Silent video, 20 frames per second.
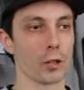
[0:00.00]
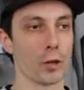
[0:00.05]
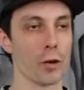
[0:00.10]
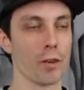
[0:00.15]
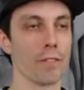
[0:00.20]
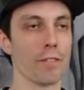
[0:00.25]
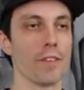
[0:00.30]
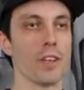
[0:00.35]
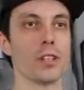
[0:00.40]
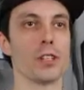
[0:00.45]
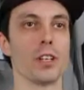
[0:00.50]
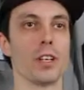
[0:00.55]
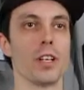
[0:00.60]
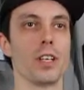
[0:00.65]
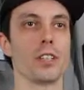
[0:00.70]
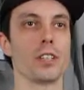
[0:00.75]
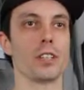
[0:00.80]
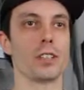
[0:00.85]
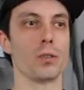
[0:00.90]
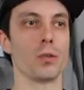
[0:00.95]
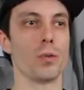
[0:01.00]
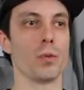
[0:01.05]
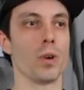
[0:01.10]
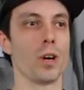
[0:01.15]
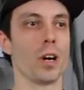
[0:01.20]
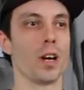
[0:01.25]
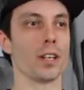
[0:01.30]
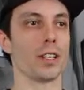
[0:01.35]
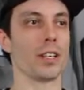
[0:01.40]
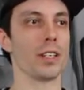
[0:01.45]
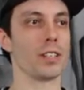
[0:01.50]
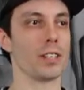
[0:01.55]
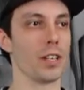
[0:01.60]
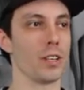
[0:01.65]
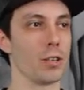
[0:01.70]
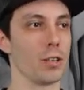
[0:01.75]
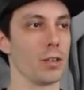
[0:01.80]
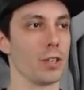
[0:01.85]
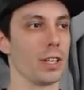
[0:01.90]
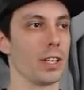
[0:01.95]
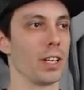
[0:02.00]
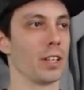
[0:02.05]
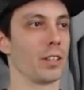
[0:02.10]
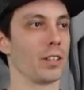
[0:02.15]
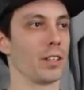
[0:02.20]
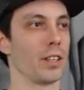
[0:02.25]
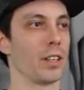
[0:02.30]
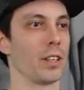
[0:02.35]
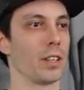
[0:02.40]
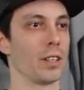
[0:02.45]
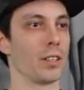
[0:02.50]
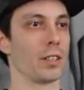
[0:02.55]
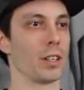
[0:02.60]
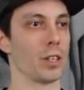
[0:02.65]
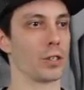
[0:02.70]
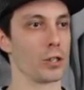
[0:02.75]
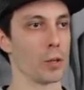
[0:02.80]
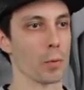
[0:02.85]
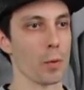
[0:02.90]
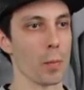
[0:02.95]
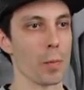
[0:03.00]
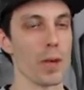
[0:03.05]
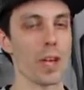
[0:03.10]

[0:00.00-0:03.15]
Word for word: Current vision is to uh, continue to get the customer